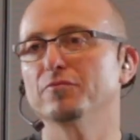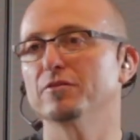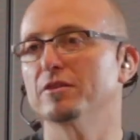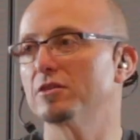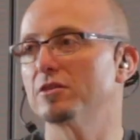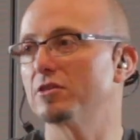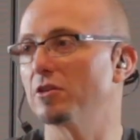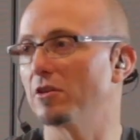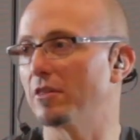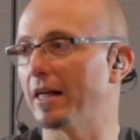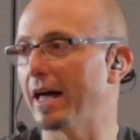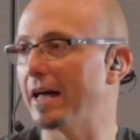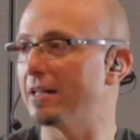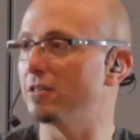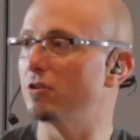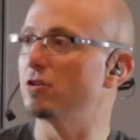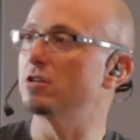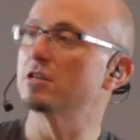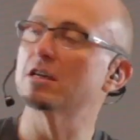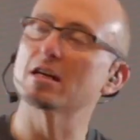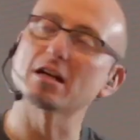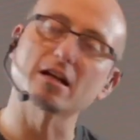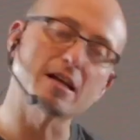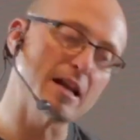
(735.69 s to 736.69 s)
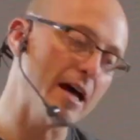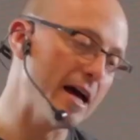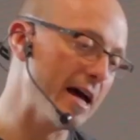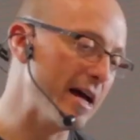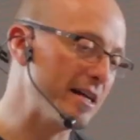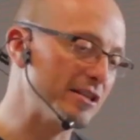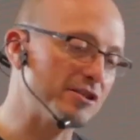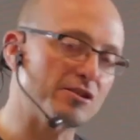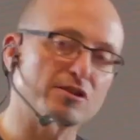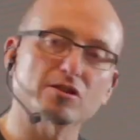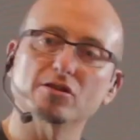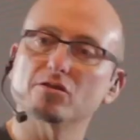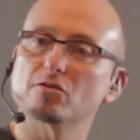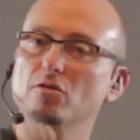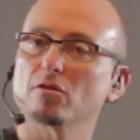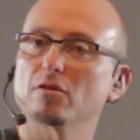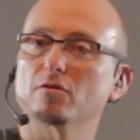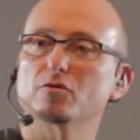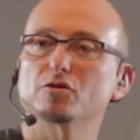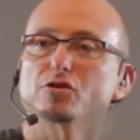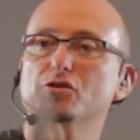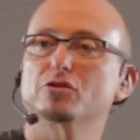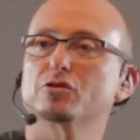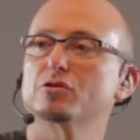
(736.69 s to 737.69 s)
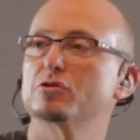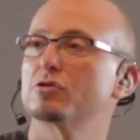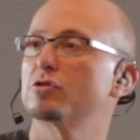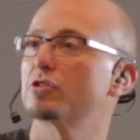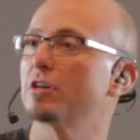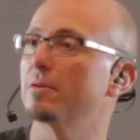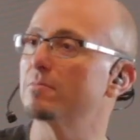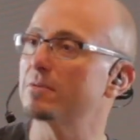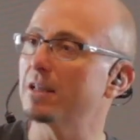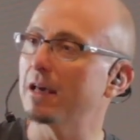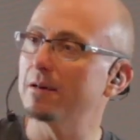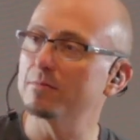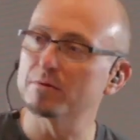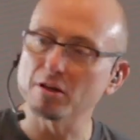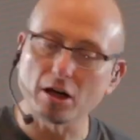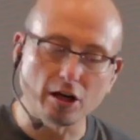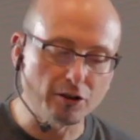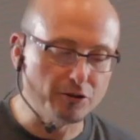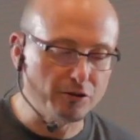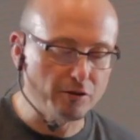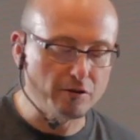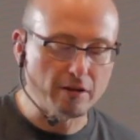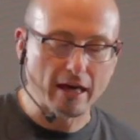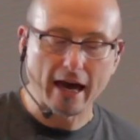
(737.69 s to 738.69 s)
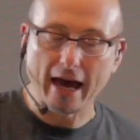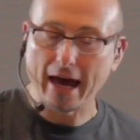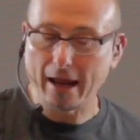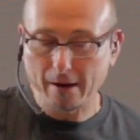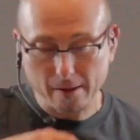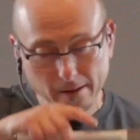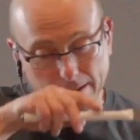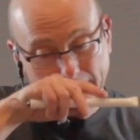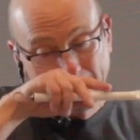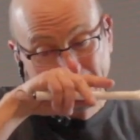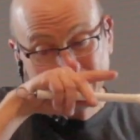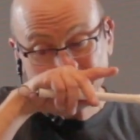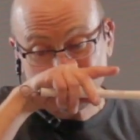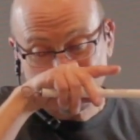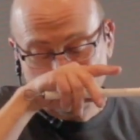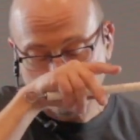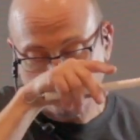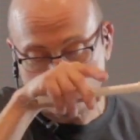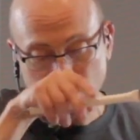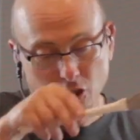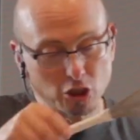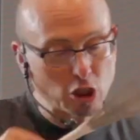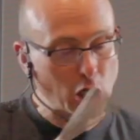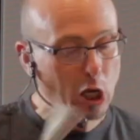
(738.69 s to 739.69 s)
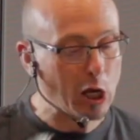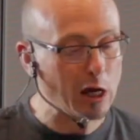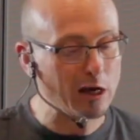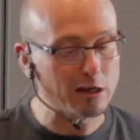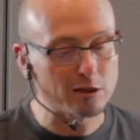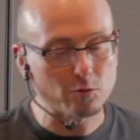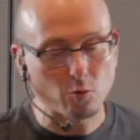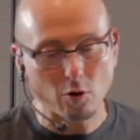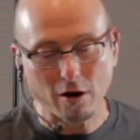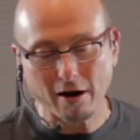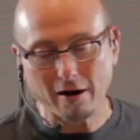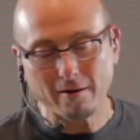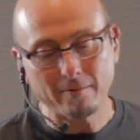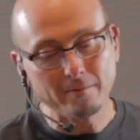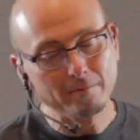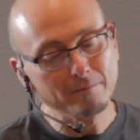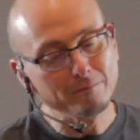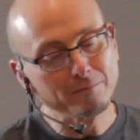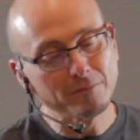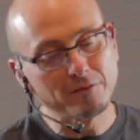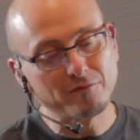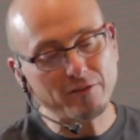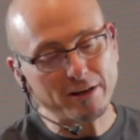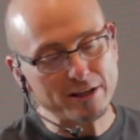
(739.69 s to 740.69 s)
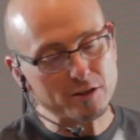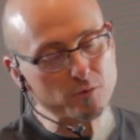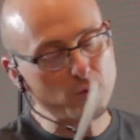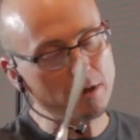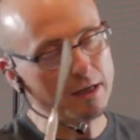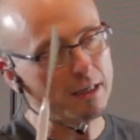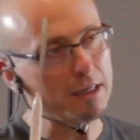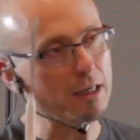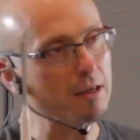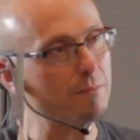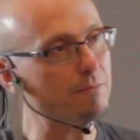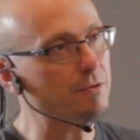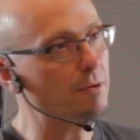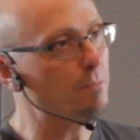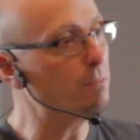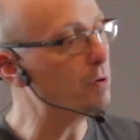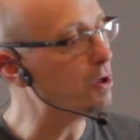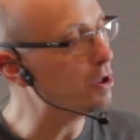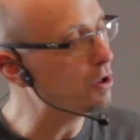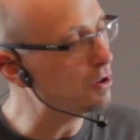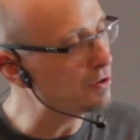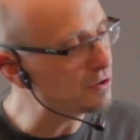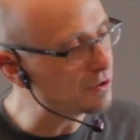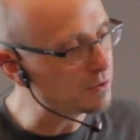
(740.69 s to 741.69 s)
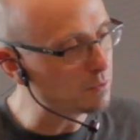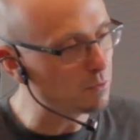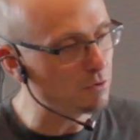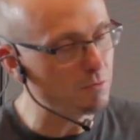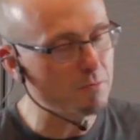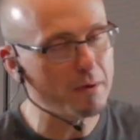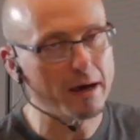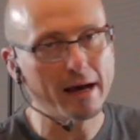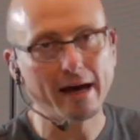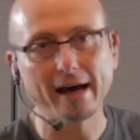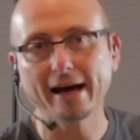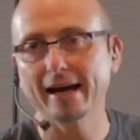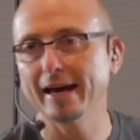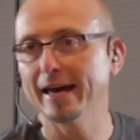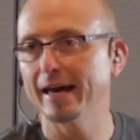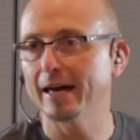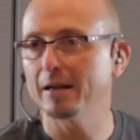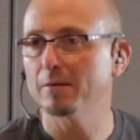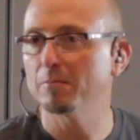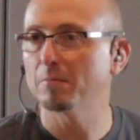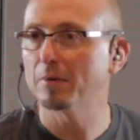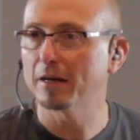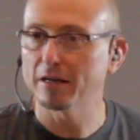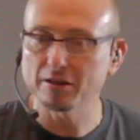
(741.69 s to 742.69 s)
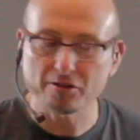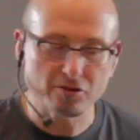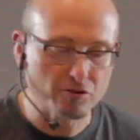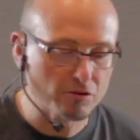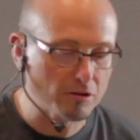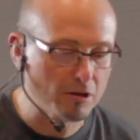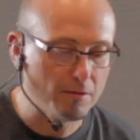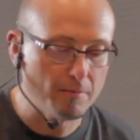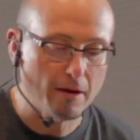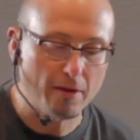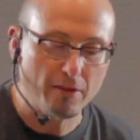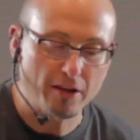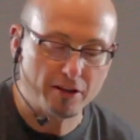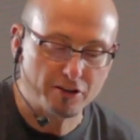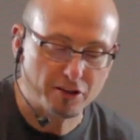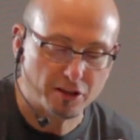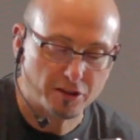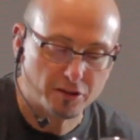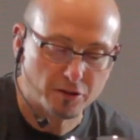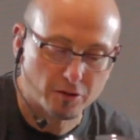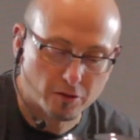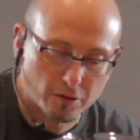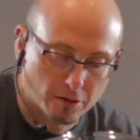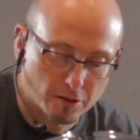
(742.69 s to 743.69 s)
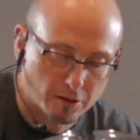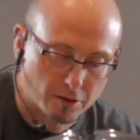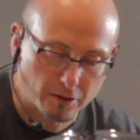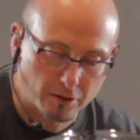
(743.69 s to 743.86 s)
So that you can get a nice just sort of sometimes I'll do that in certain songs where if I just want to keep the pulse with my hi-hat and bass drum and then just this